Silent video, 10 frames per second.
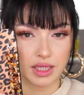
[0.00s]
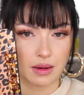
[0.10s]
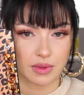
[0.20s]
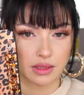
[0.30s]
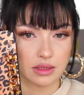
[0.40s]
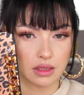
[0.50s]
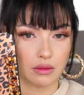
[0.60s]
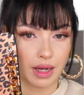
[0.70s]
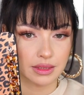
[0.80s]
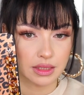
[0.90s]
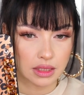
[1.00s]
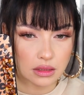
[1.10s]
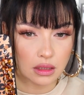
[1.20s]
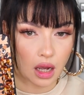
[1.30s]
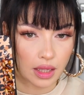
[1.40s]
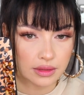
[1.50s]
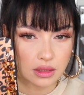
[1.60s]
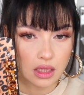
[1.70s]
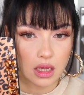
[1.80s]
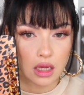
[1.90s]
the camera, so I did
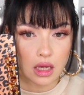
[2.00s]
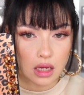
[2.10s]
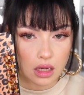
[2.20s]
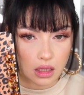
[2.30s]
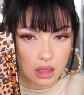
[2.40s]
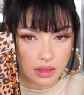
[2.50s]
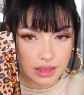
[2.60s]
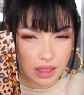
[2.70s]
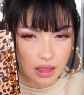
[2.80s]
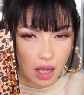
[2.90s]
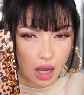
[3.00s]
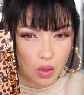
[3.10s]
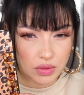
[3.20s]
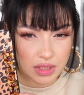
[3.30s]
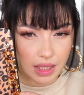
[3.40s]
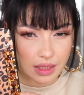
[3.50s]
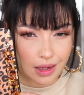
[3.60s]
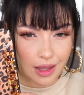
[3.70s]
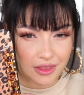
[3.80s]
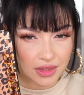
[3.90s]
cut that out, and
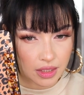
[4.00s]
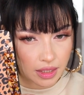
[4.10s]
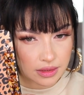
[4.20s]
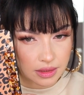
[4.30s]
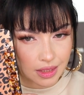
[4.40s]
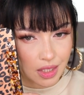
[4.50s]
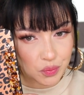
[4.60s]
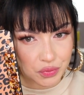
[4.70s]
I think I did a